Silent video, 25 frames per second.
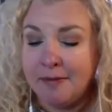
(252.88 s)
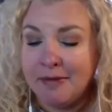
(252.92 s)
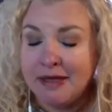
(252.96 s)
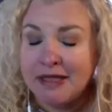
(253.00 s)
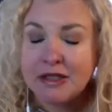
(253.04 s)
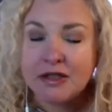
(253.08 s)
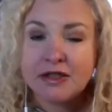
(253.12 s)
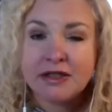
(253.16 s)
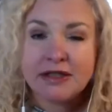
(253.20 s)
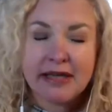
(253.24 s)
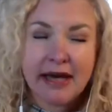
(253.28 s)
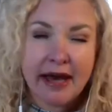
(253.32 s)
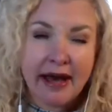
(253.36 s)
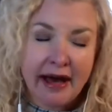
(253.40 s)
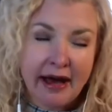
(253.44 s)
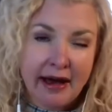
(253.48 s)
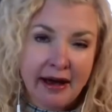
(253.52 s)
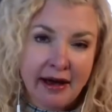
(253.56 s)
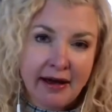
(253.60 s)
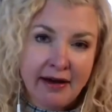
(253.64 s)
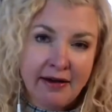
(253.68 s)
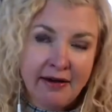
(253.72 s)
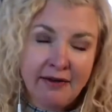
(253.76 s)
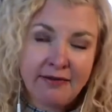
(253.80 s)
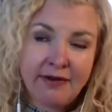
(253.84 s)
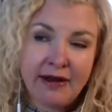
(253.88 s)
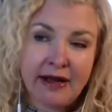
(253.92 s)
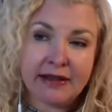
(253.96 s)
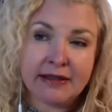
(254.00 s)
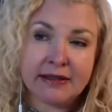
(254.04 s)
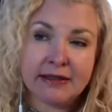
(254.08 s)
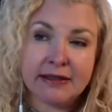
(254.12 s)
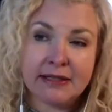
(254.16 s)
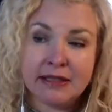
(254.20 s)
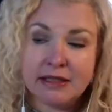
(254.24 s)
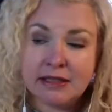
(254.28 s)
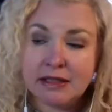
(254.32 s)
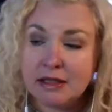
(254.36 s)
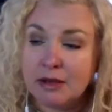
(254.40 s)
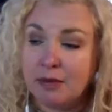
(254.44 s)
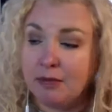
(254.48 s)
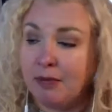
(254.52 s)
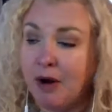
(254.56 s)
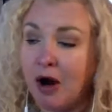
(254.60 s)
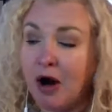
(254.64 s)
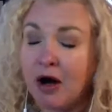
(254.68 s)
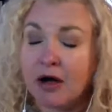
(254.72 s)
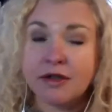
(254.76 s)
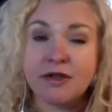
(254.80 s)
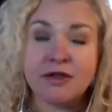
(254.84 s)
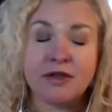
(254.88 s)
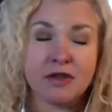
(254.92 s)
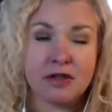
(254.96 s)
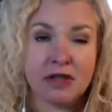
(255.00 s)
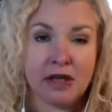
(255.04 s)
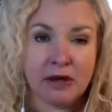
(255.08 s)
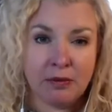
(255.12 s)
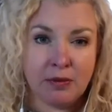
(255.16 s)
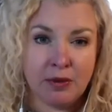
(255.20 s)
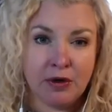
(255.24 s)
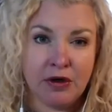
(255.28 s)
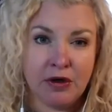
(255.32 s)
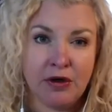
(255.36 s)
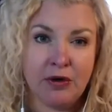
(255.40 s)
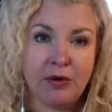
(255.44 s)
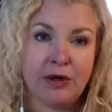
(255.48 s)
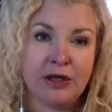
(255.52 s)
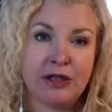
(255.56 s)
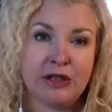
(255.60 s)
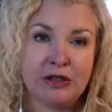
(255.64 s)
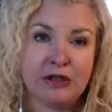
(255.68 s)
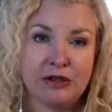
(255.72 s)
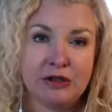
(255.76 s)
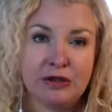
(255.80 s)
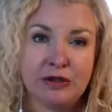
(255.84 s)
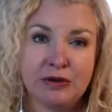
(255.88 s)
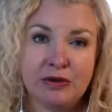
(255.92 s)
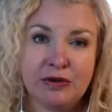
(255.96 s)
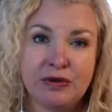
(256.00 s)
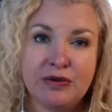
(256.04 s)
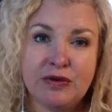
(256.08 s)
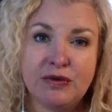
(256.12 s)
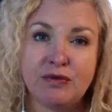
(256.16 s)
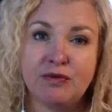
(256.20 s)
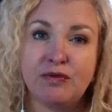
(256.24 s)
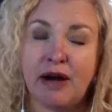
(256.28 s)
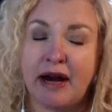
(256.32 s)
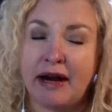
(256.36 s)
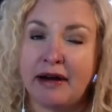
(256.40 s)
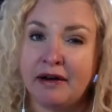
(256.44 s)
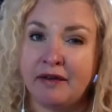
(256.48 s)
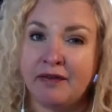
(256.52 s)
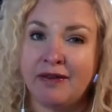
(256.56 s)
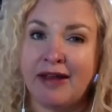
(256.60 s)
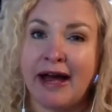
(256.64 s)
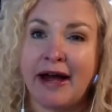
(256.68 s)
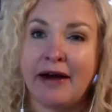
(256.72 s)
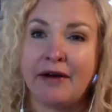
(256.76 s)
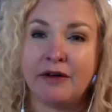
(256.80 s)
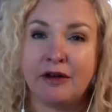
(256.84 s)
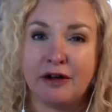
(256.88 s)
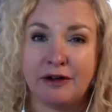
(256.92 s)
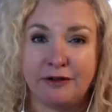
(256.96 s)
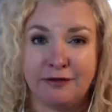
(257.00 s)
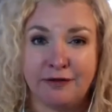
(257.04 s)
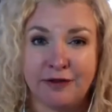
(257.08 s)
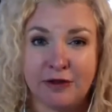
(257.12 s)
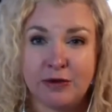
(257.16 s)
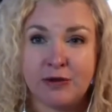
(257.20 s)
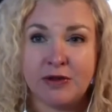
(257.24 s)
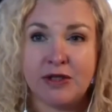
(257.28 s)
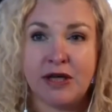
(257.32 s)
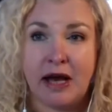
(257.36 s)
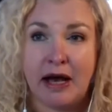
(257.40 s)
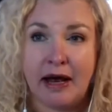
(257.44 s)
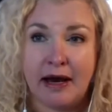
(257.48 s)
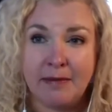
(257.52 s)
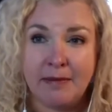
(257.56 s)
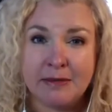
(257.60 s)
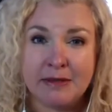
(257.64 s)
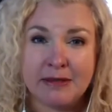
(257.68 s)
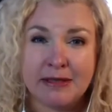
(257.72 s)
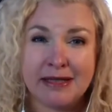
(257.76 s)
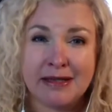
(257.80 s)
is to have at least the parts that we're going to use read aloud a few times,